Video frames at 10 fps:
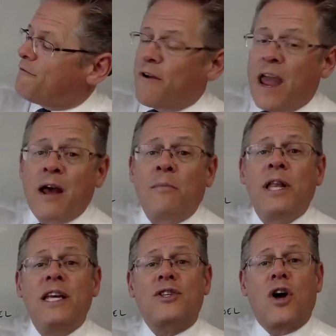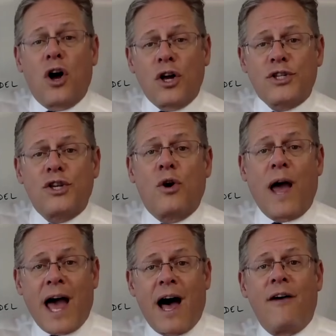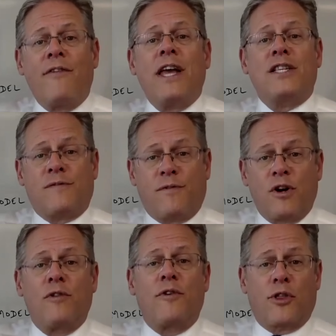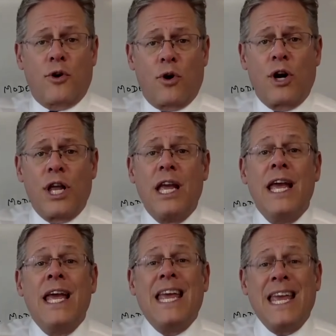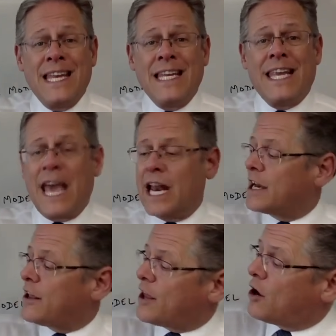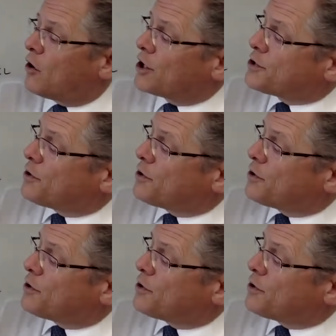Families also have a sphere of authority in Canada. They are also a